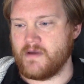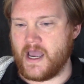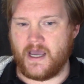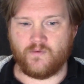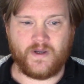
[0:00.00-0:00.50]

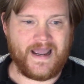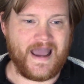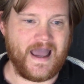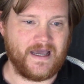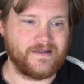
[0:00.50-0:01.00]
and we
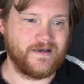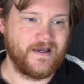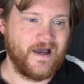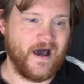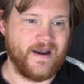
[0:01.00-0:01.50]
had
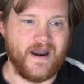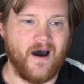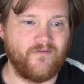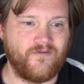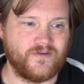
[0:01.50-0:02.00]

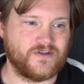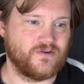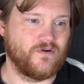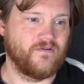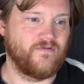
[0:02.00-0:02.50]
enough
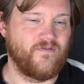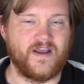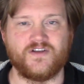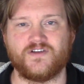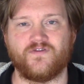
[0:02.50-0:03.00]
sort of
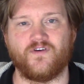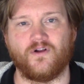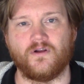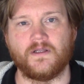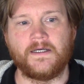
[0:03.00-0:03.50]

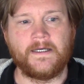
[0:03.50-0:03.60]
vengeful